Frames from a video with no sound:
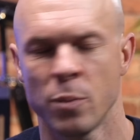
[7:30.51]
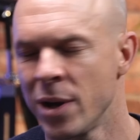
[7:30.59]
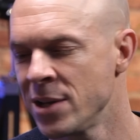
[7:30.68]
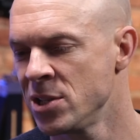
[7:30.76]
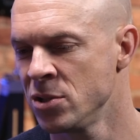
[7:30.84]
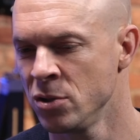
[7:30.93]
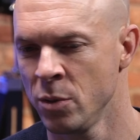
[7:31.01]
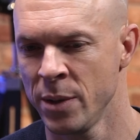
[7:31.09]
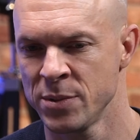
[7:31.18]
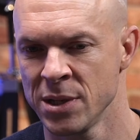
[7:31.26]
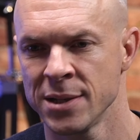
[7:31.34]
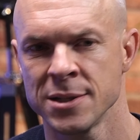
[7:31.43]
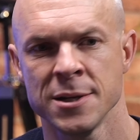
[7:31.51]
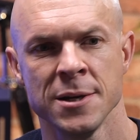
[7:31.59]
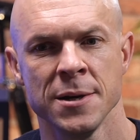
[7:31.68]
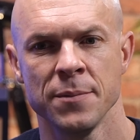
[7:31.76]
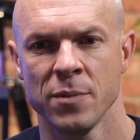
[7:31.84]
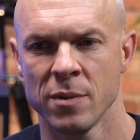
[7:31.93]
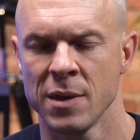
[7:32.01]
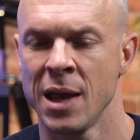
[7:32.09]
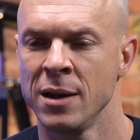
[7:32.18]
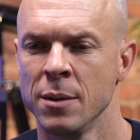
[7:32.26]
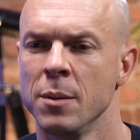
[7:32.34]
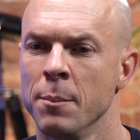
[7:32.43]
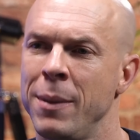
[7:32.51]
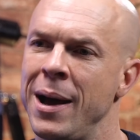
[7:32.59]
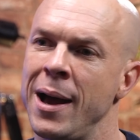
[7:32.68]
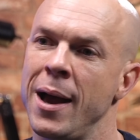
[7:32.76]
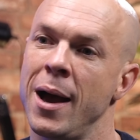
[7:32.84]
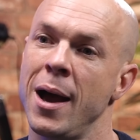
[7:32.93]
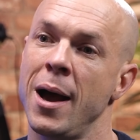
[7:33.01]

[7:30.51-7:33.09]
your prices on your website, then by,